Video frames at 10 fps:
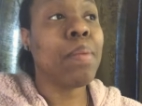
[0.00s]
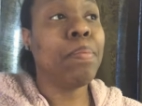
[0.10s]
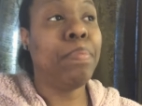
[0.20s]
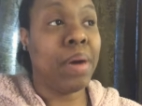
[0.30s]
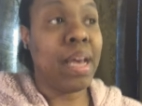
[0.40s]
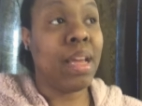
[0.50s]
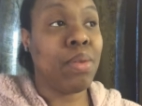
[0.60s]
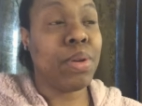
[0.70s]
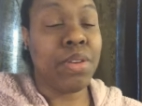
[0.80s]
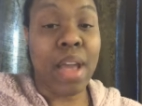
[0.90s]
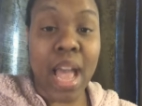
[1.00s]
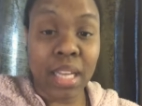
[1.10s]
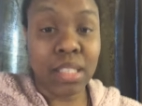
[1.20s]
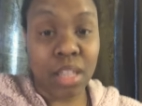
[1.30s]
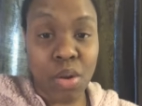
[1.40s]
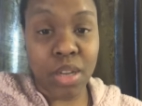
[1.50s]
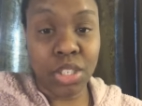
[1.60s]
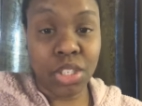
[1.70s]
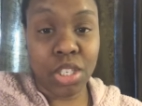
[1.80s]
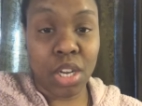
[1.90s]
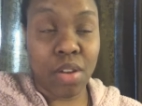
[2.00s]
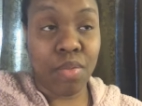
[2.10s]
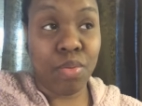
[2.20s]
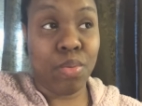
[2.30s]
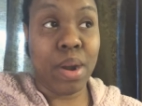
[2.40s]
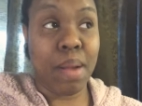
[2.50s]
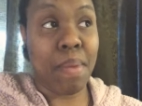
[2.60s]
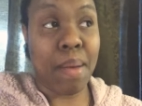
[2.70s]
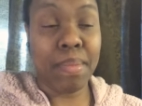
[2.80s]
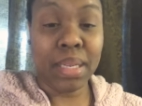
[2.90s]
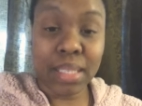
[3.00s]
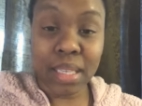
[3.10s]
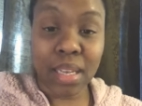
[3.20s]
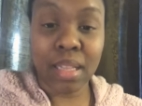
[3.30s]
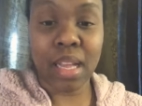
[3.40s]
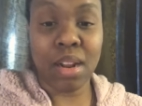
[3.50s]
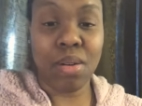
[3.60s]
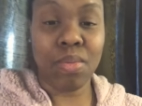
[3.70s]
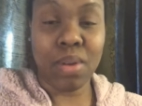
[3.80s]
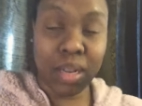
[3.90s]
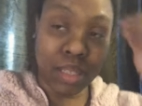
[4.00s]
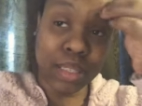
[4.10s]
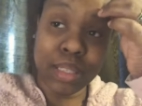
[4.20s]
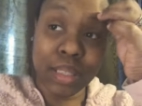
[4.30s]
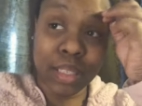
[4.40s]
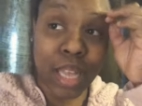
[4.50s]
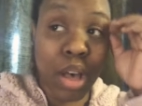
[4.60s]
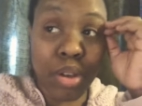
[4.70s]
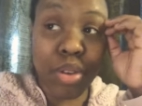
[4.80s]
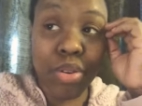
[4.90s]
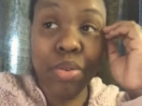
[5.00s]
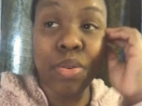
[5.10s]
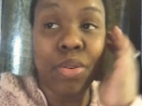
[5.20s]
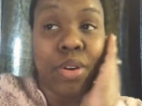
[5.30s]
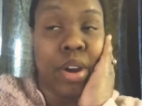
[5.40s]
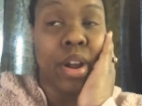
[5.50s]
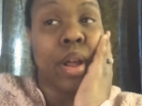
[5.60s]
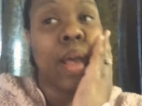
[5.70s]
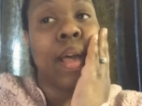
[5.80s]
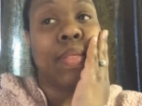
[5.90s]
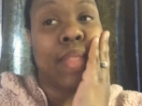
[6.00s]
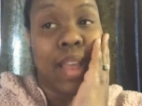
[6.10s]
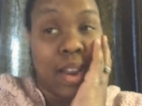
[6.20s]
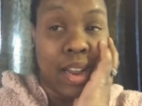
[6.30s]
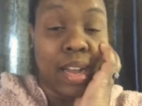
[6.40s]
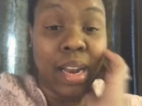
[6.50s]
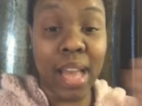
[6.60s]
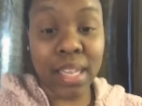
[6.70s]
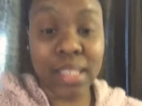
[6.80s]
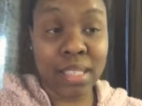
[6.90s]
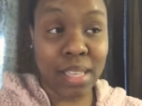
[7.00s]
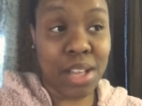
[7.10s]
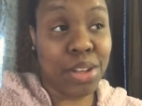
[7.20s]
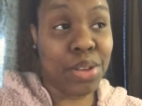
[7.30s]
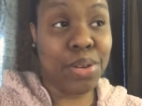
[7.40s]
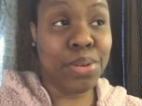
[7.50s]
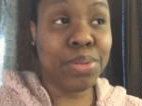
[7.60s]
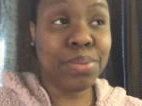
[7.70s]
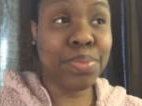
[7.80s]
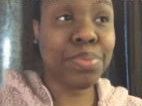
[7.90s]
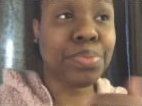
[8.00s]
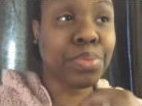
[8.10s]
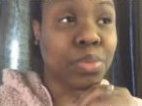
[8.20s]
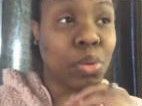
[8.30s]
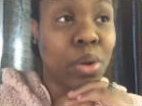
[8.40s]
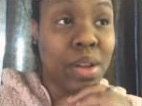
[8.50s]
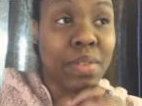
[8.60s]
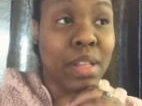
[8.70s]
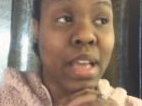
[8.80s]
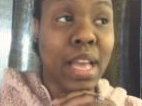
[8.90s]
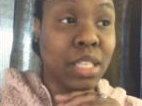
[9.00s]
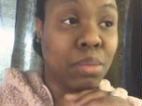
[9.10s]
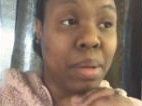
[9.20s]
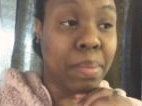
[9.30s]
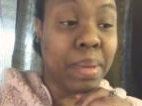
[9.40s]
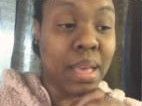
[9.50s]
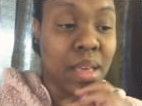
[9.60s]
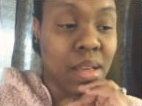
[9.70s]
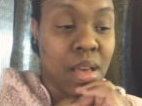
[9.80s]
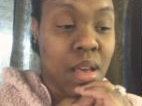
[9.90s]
But when you ask the question of what am I missing, they don't want to tell you, or they neglect to tell you, whatever the case may be,